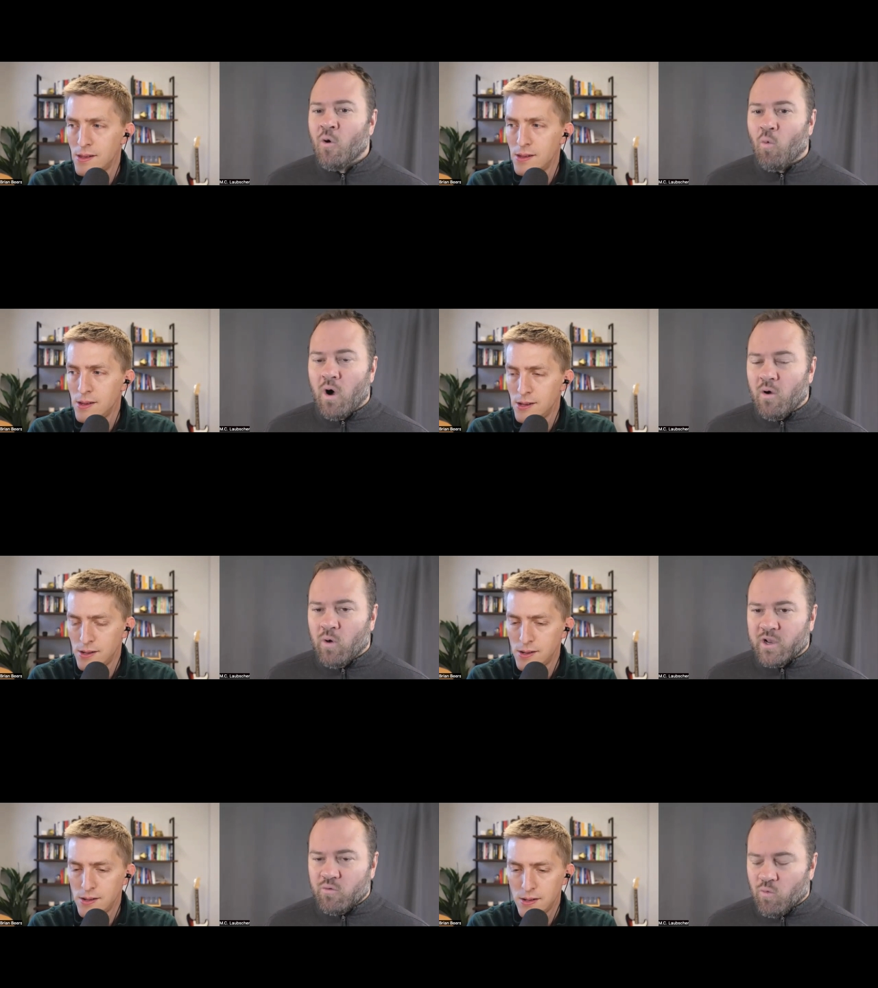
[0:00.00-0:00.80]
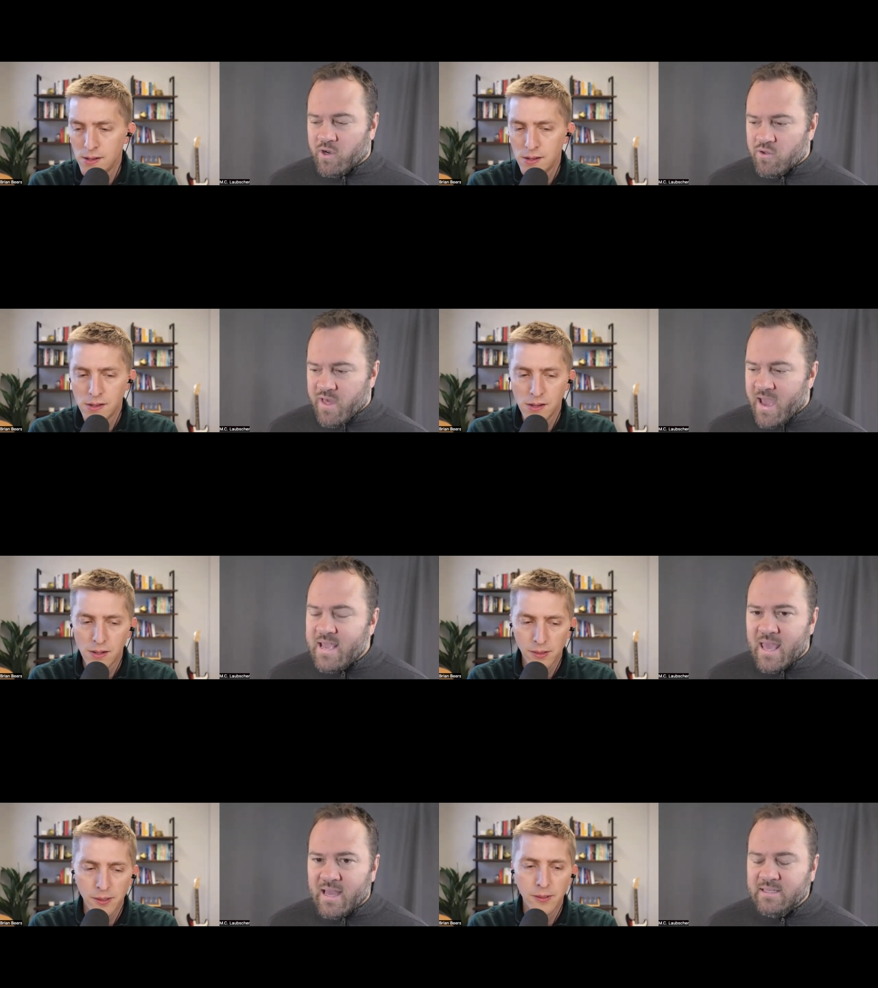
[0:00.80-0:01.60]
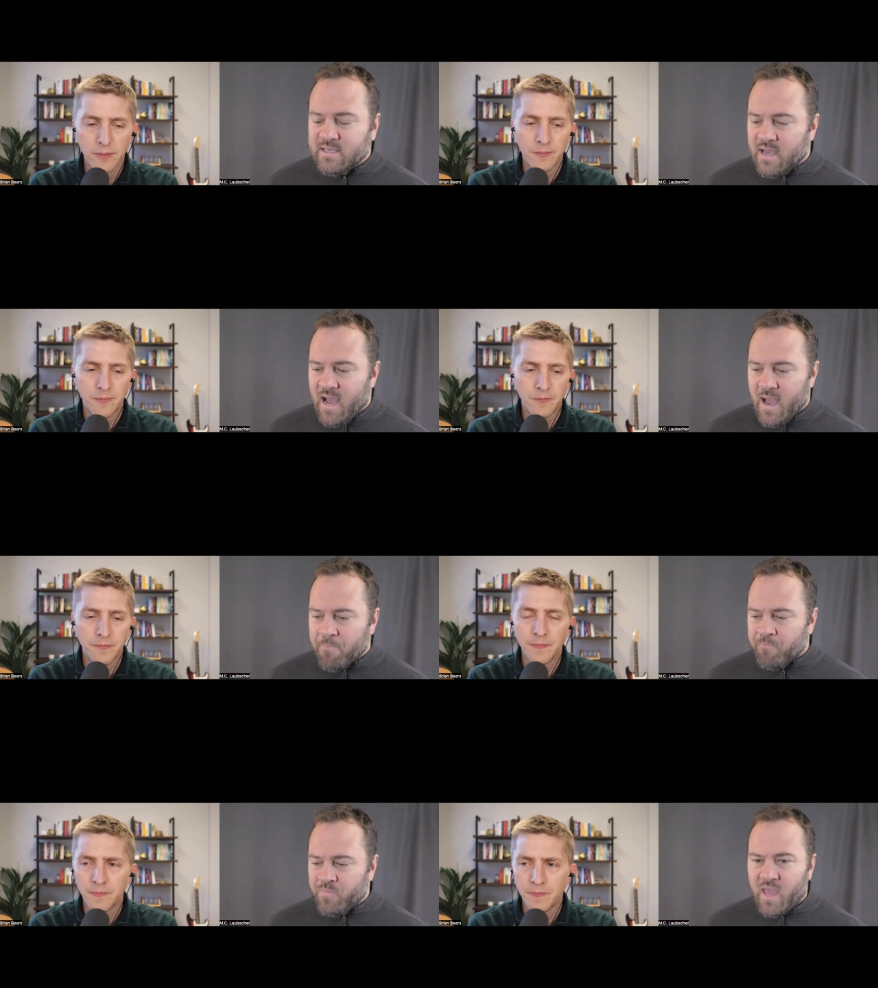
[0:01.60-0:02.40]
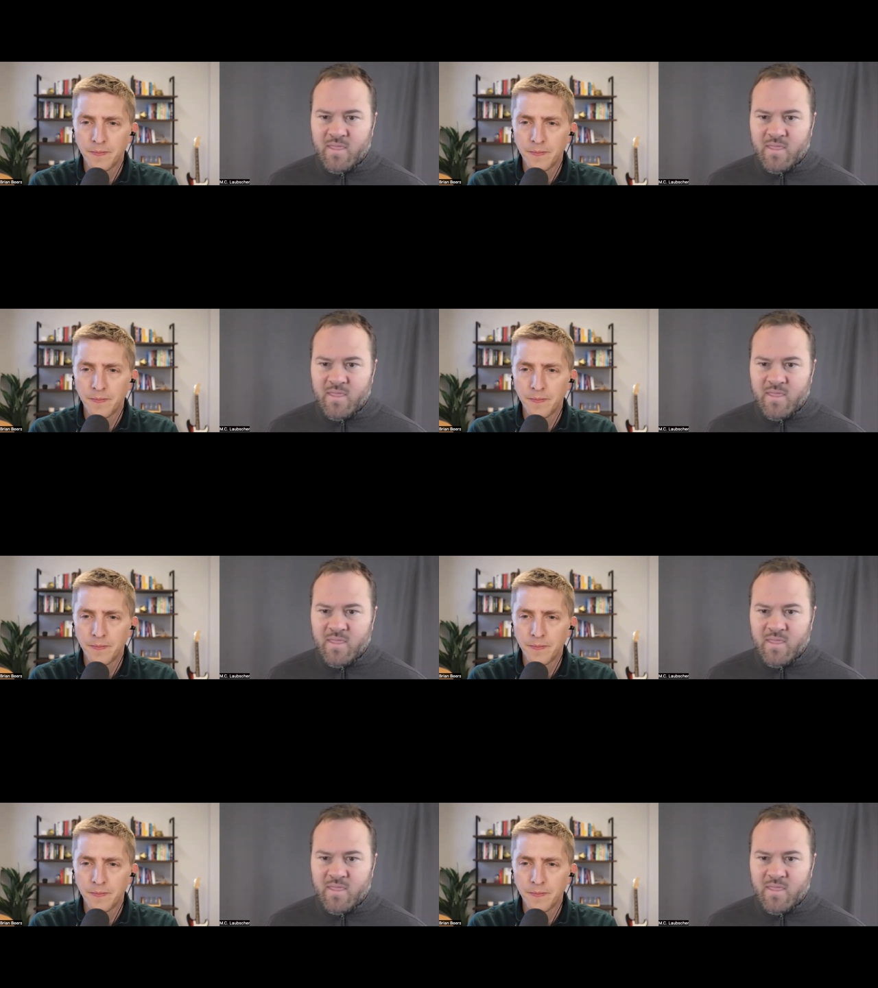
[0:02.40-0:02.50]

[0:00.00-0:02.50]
Speaker 1: What what what do they get? Um,